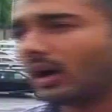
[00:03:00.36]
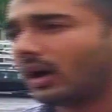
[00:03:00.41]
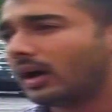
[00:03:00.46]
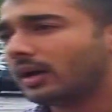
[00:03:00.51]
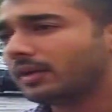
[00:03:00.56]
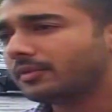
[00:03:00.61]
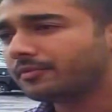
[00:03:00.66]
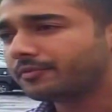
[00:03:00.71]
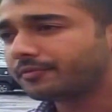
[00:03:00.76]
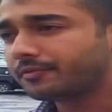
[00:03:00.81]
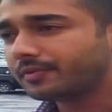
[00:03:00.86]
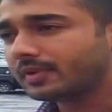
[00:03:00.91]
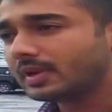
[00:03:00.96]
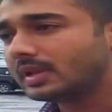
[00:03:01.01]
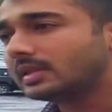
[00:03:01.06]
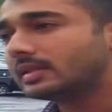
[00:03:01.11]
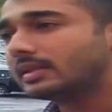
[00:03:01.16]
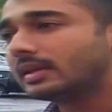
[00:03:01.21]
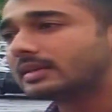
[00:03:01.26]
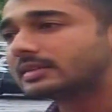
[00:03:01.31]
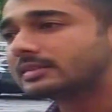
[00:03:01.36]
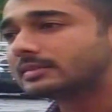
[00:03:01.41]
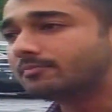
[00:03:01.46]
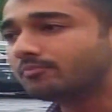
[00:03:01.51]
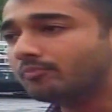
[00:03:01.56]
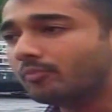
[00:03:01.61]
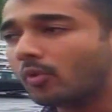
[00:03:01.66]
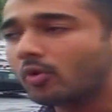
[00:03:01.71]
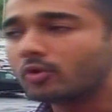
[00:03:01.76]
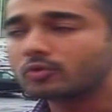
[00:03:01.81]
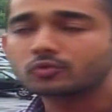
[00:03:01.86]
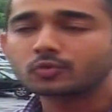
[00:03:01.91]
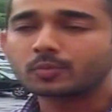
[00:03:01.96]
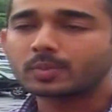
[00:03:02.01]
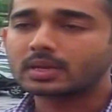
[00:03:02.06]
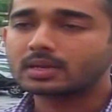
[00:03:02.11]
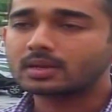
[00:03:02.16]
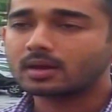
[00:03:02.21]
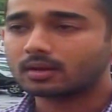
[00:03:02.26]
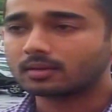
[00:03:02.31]
I feel there's more to
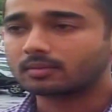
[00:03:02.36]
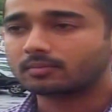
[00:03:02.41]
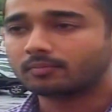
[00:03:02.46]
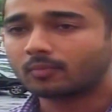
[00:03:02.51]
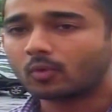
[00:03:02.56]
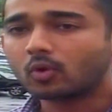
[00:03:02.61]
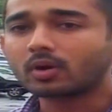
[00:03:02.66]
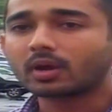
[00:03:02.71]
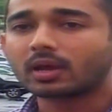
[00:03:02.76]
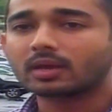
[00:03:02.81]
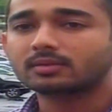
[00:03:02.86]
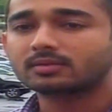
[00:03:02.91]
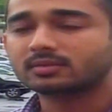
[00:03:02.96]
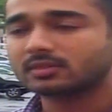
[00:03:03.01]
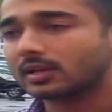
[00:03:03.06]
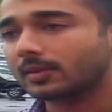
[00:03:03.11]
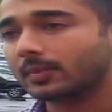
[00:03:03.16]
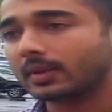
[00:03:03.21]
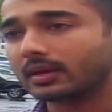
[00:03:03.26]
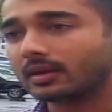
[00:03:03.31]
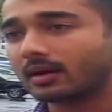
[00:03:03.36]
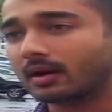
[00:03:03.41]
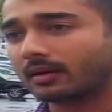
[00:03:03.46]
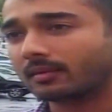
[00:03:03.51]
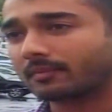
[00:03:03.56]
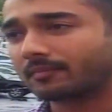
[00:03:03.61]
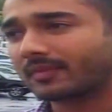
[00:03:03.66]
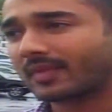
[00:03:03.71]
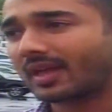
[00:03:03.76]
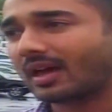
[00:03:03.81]
be done, more can still be done.